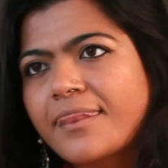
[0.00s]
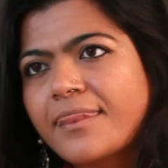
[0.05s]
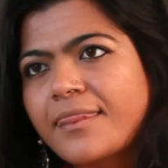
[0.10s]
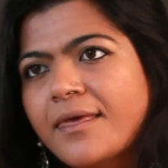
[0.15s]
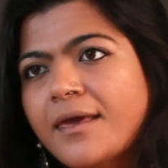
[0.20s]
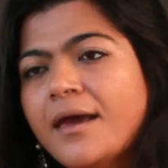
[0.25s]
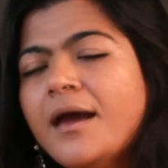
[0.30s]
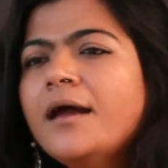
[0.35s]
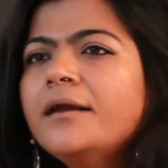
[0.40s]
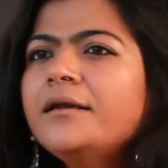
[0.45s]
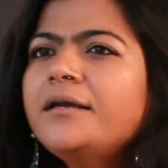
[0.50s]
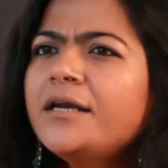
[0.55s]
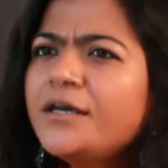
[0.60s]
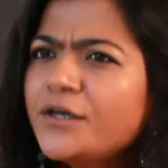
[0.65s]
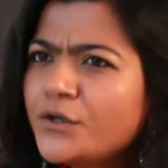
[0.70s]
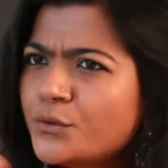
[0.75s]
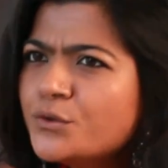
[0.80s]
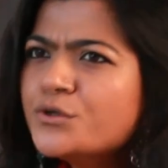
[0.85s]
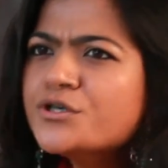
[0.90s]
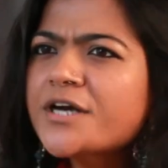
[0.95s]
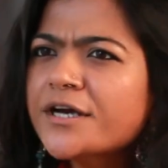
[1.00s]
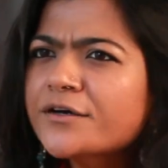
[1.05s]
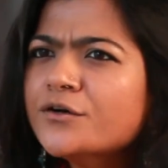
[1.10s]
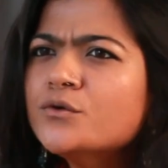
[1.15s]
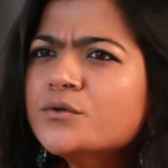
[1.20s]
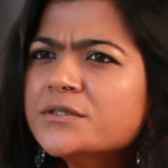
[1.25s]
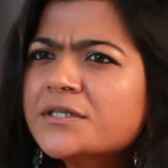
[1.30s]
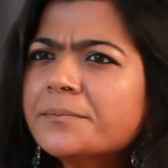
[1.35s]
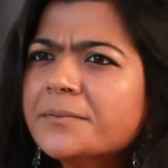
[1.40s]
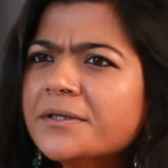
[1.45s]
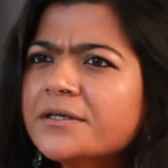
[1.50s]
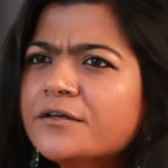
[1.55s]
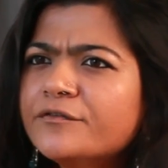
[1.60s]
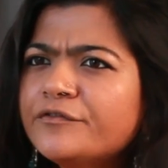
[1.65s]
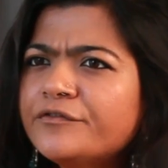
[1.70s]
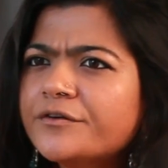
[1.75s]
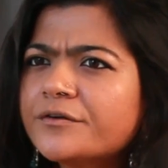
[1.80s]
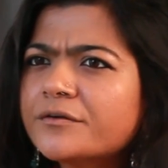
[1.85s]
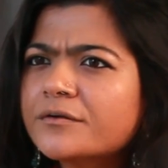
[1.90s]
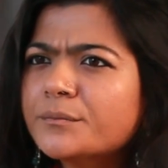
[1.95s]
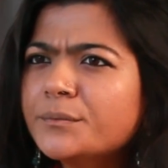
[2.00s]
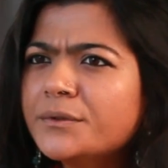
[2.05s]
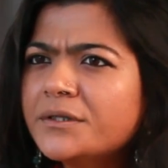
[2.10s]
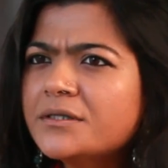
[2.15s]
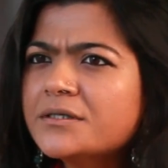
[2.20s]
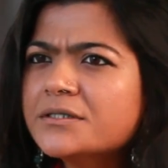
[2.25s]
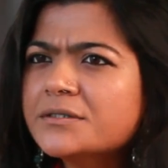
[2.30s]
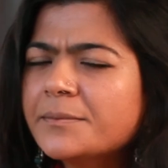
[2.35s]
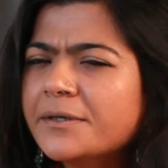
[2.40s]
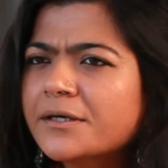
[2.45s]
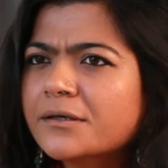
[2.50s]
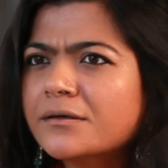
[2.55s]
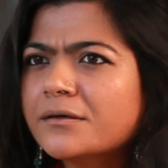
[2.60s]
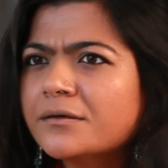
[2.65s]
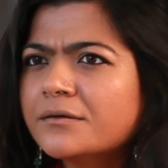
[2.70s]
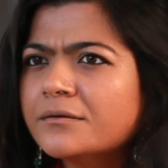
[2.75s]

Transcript: Did you try to do something different with Tismar Khan?